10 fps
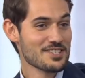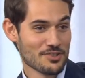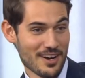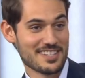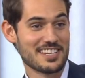it. He's
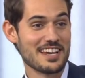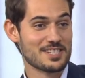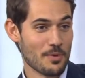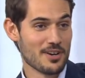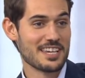trying to say
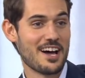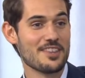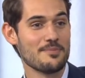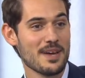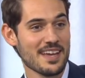he's more
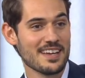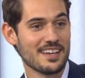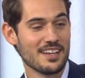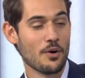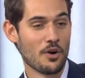Italian than me. No.
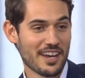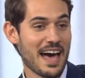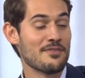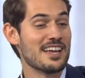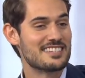We're going to
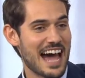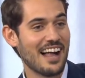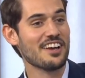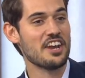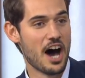have an
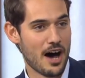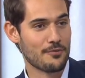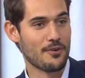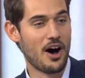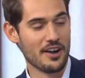Italian
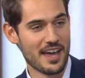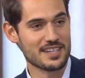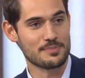mouth. I didn't